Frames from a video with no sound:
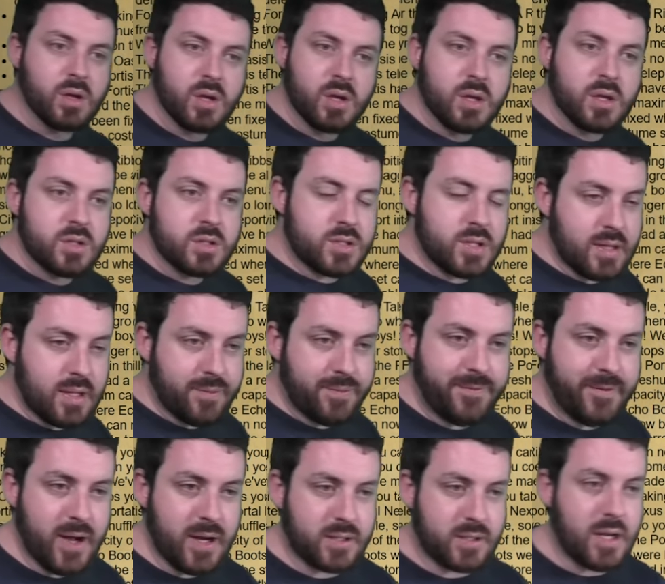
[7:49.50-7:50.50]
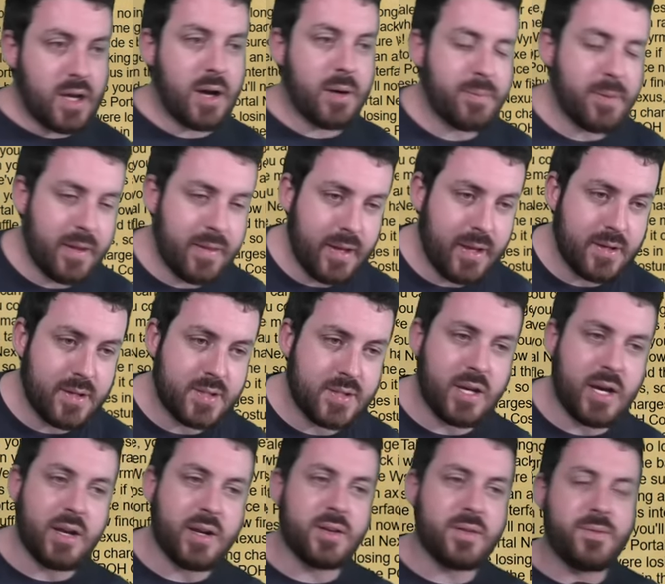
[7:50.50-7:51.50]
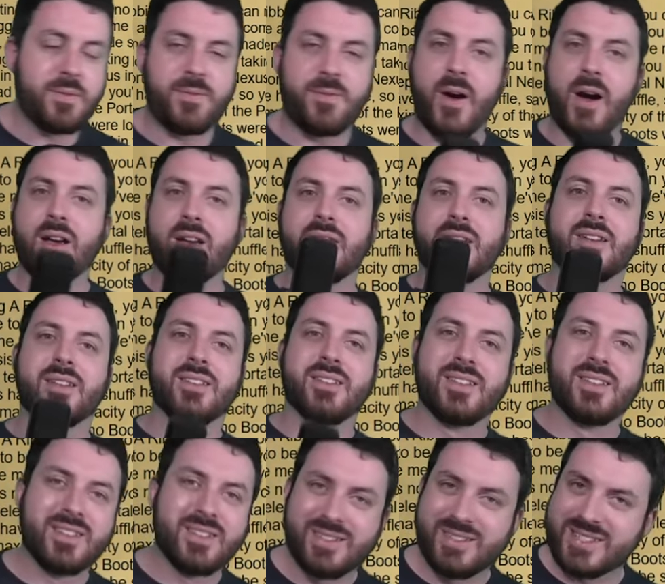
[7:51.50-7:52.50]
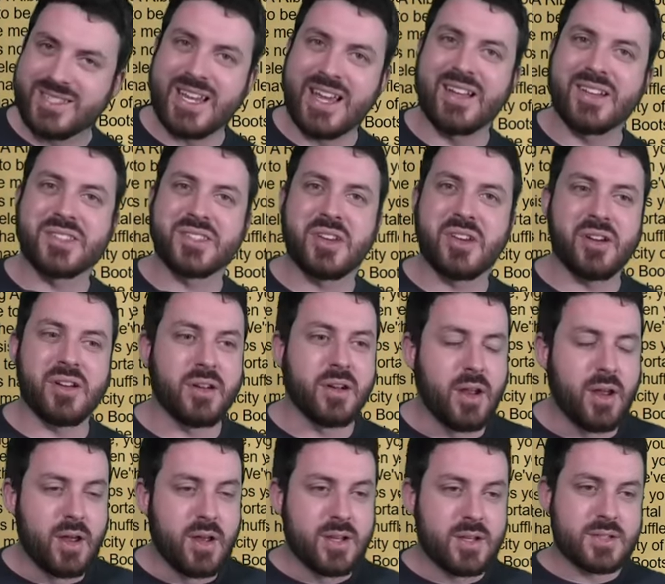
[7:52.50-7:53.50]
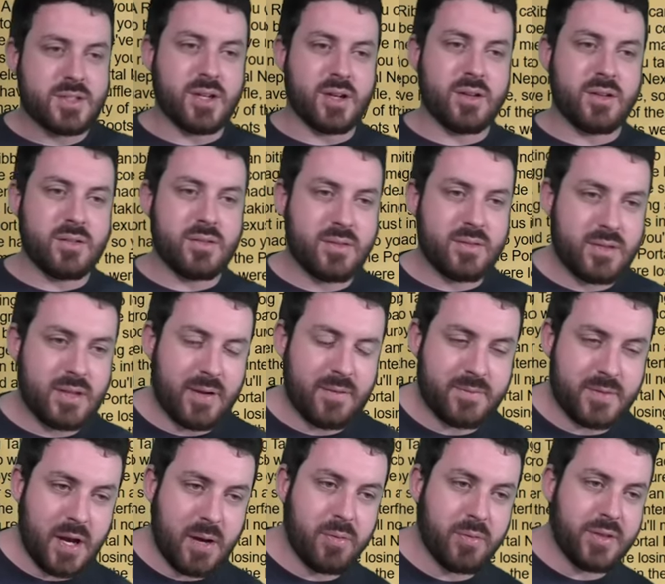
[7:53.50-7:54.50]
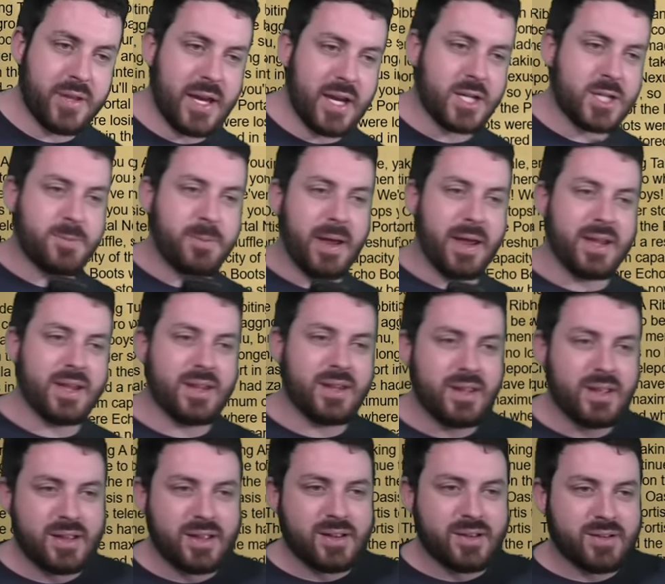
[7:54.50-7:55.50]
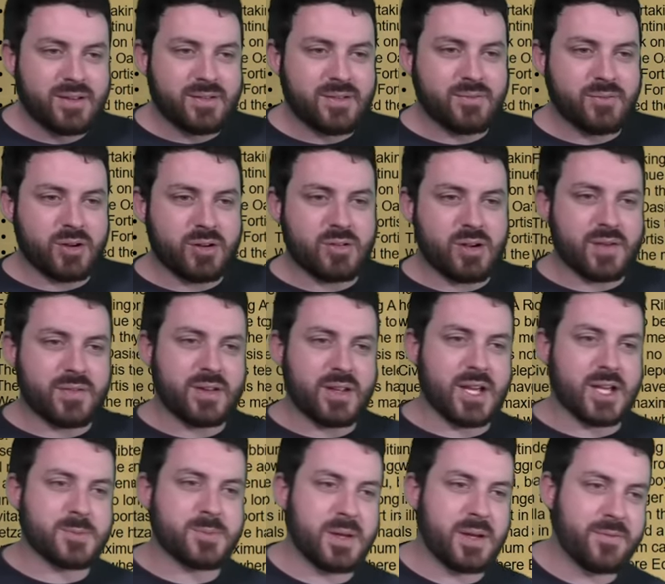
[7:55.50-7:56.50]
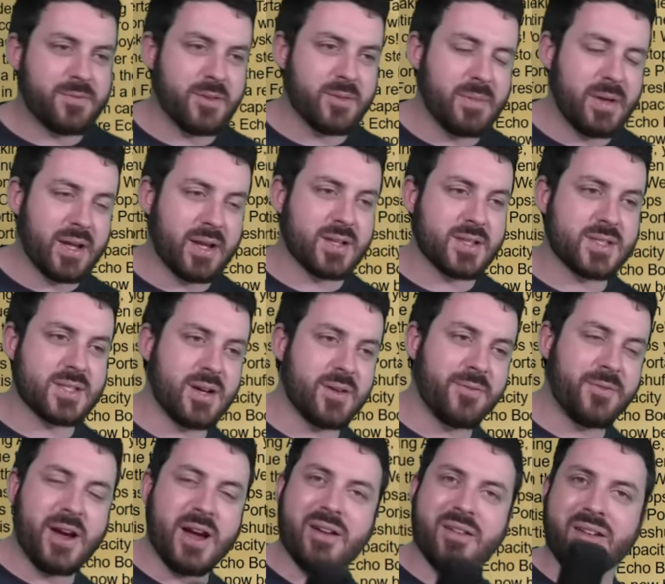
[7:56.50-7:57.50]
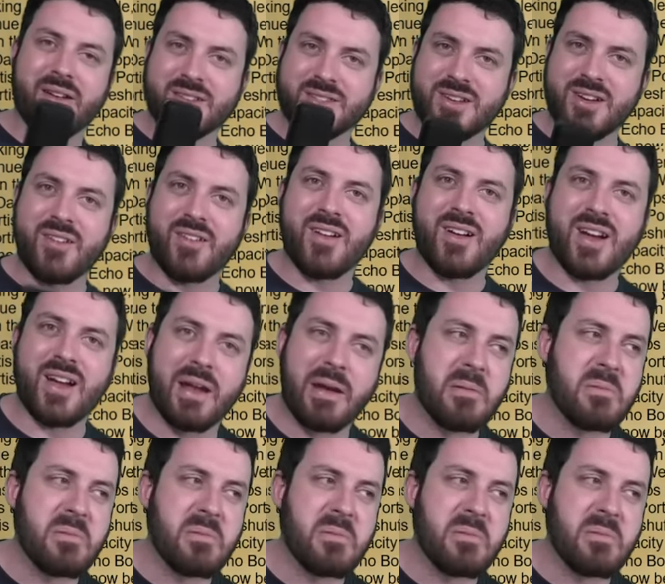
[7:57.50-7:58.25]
So they fucked up and they decided, fuck it. Sounds good. So they've doubled the X P, Runecrafting X P for making Sunfire Runes. All right.